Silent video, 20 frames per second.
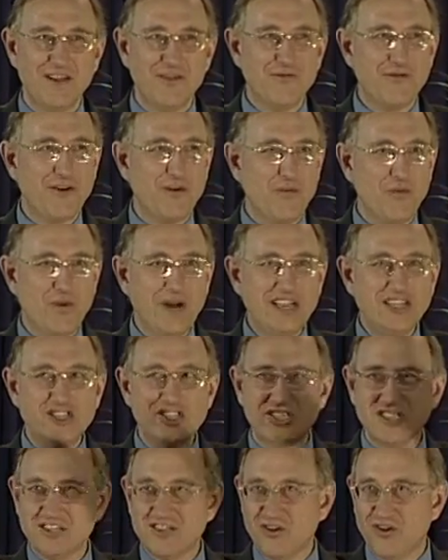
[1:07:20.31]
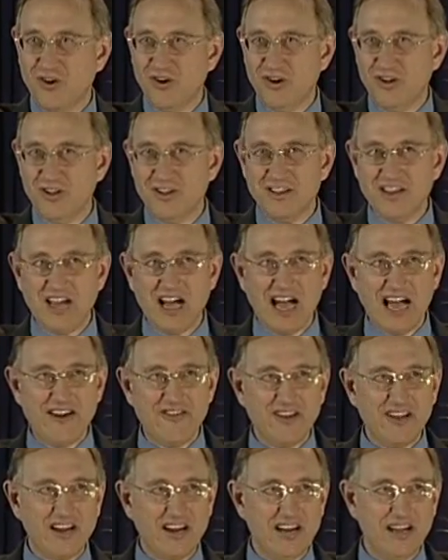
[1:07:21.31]
from which all the
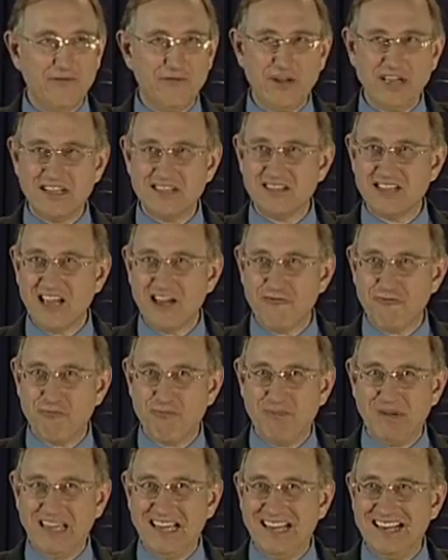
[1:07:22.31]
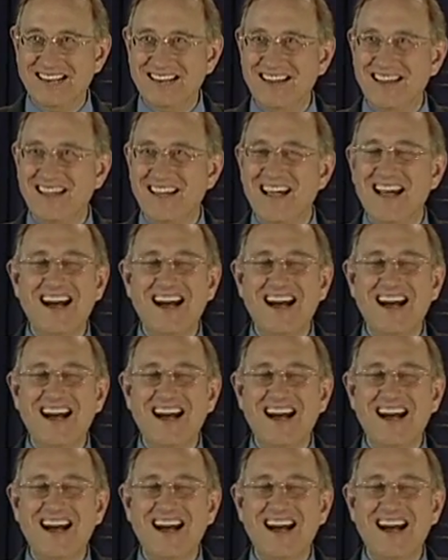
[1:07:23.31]
hieroglyphics have been